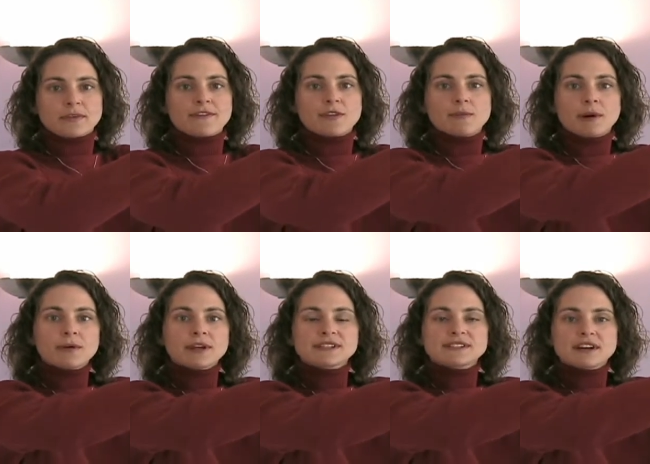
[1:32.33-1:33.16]
if the
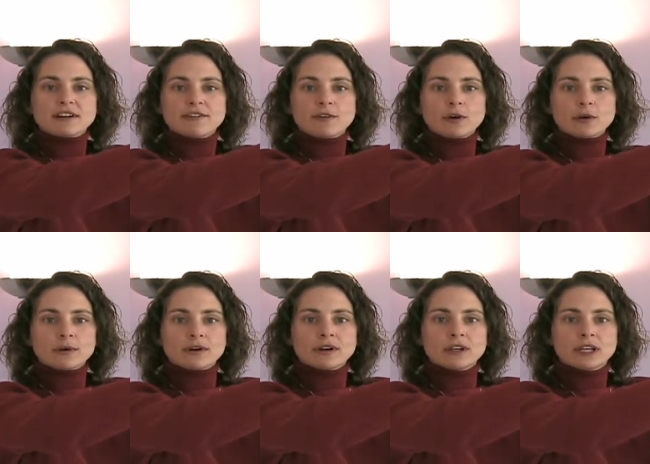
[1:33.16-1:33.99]
bone gets stuck
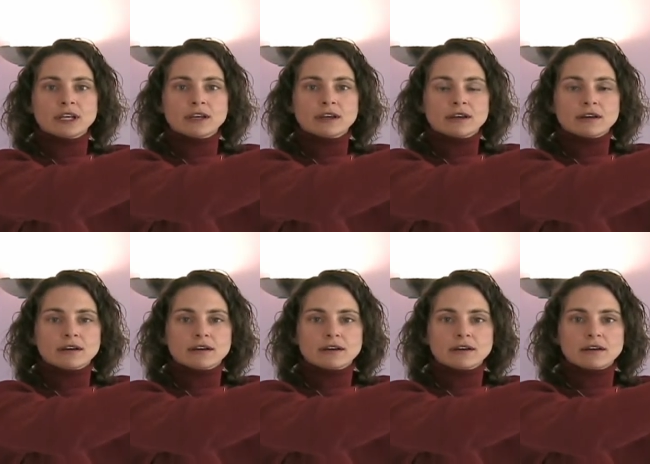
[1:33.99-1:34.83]
forward,
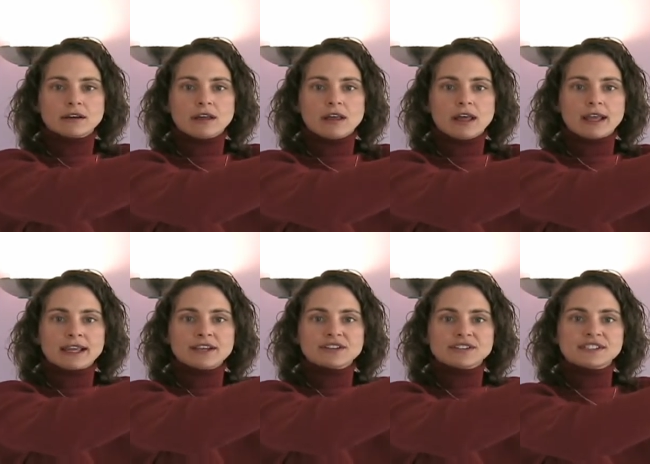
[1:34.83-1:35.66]
it
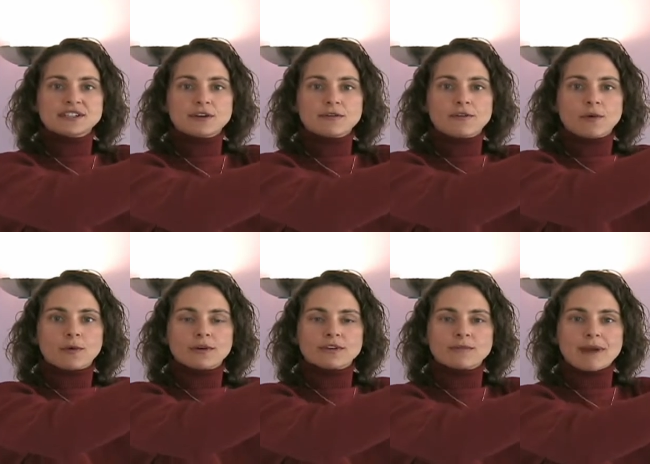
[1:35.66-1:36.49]
can just tilt
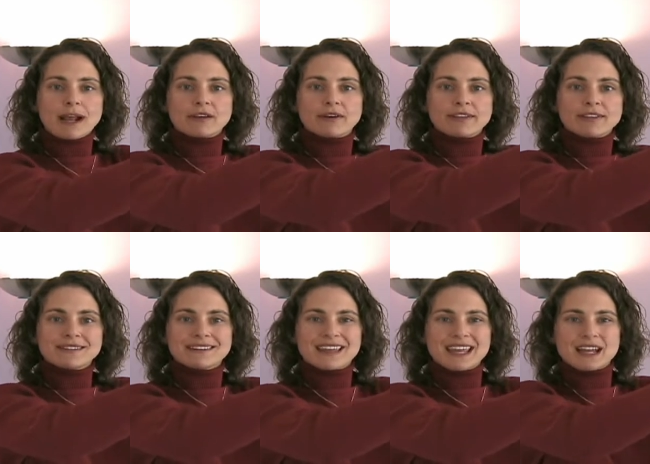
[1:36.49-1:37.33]
forwards and back like
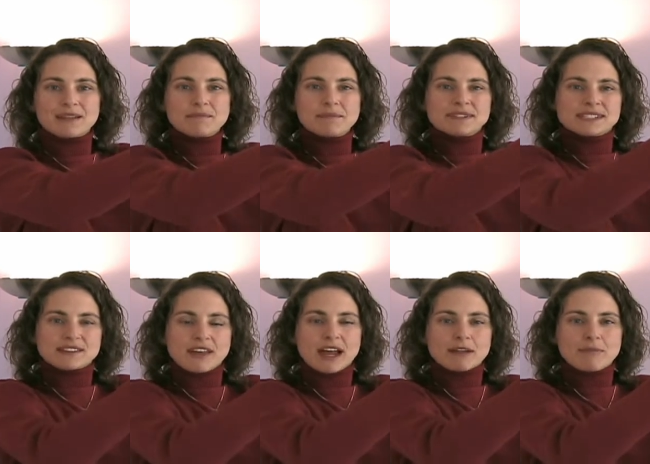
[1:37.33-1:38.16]
this. It can't
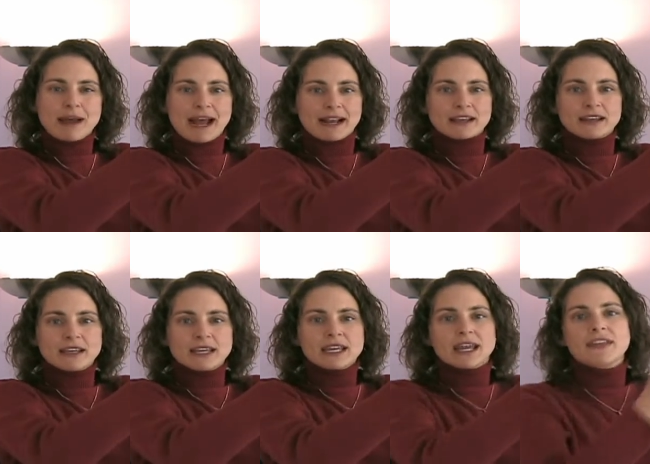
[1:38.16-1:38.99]
slide back.
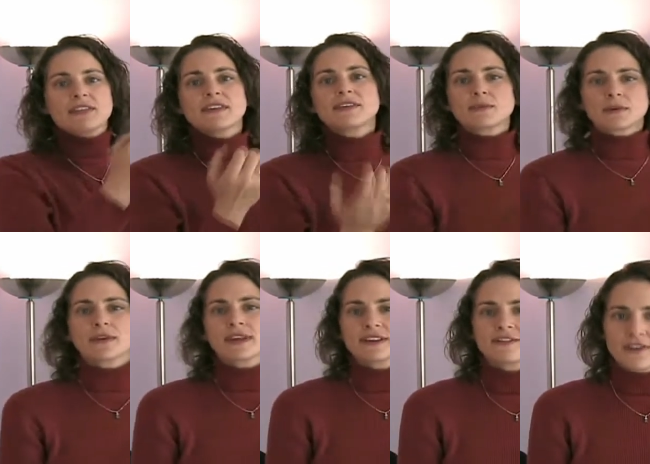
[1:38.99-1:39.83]
And this
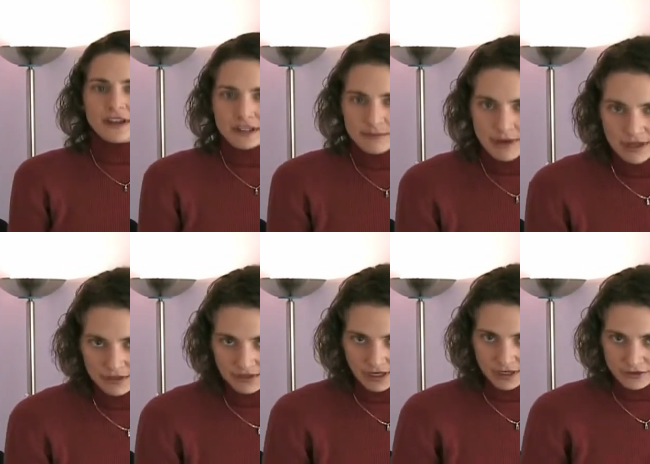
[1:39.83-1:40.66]
really is
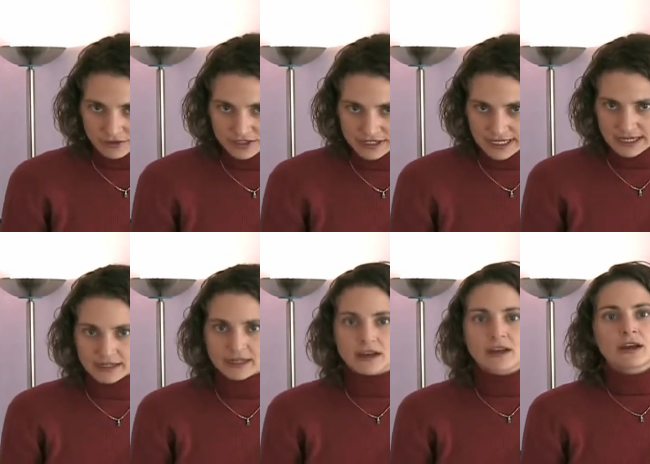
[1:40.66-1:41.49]
fundamental to
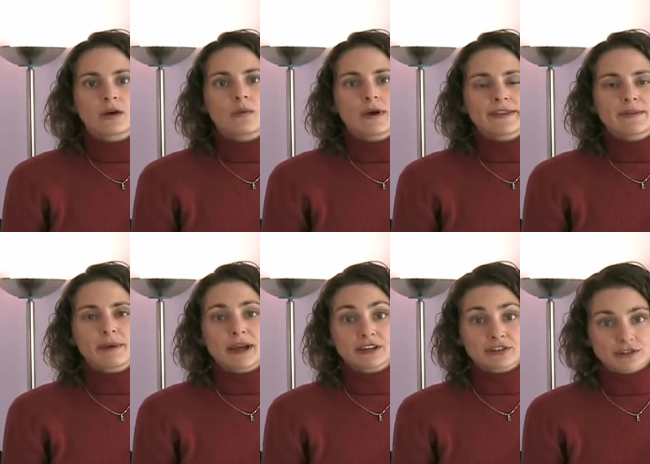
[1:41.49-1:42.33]
understanding why the
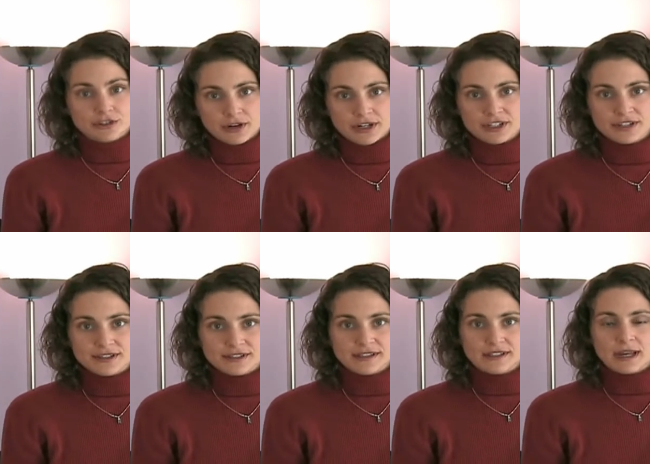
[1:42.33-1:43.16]
posture
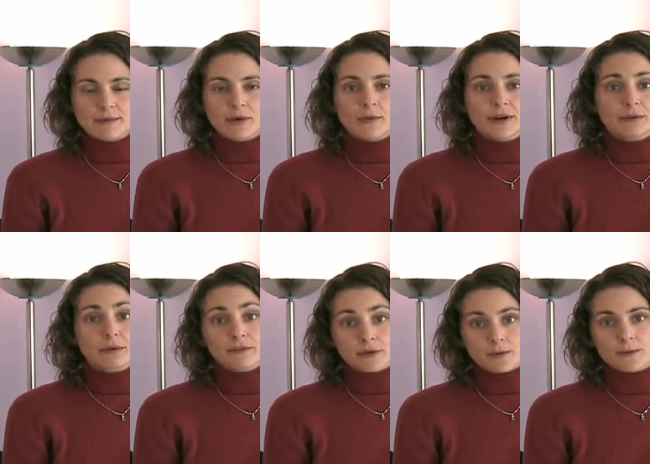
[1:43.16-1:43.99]
instructions I'm going to
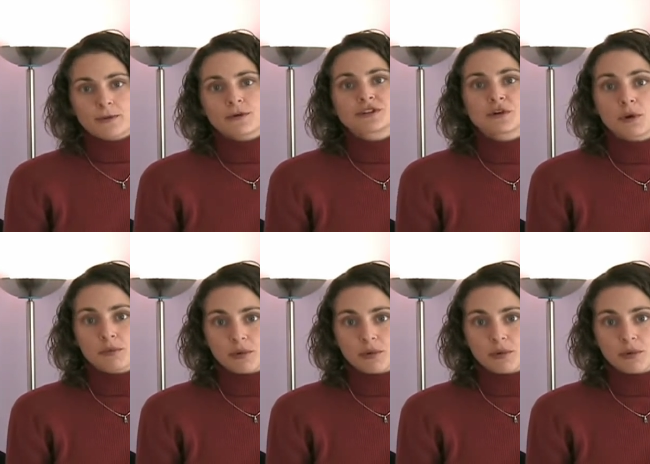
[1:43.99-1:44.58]
review with you are so